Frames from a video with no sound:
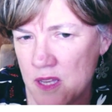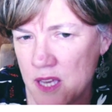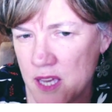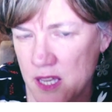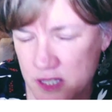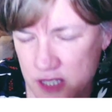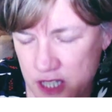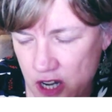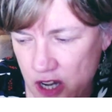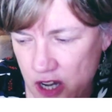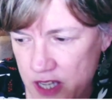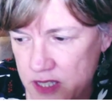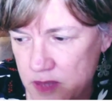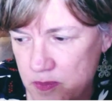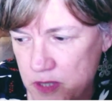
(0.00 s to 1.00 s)

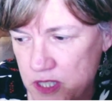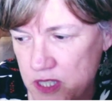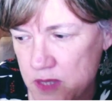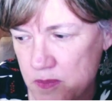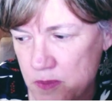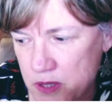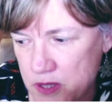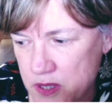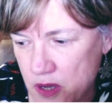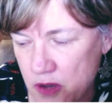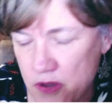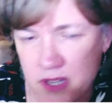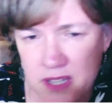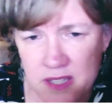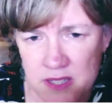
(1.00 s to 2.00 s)
NDIS participants
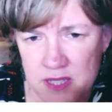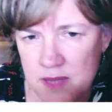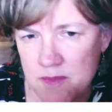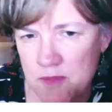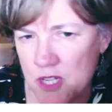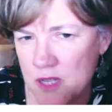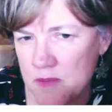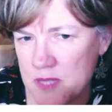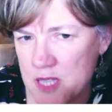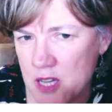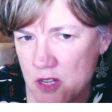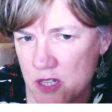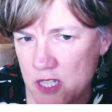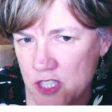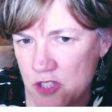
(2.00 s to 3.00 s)
only, and sometimes
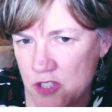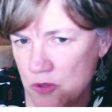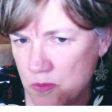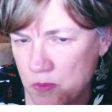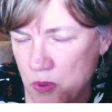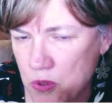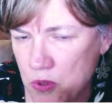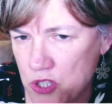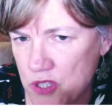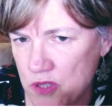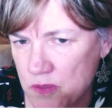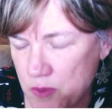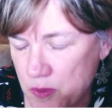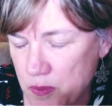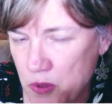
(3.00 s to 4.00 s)
only to a
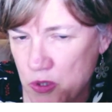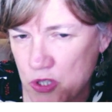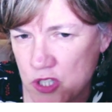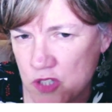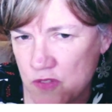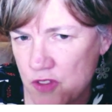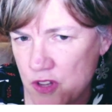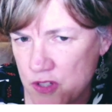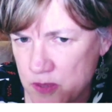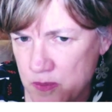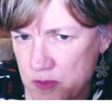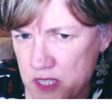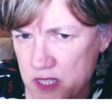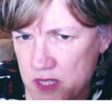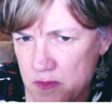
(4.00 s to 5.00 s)
proportion of those
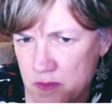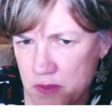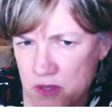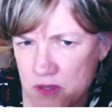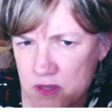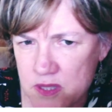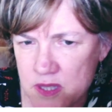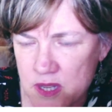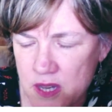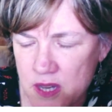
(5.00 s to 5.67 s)
participants.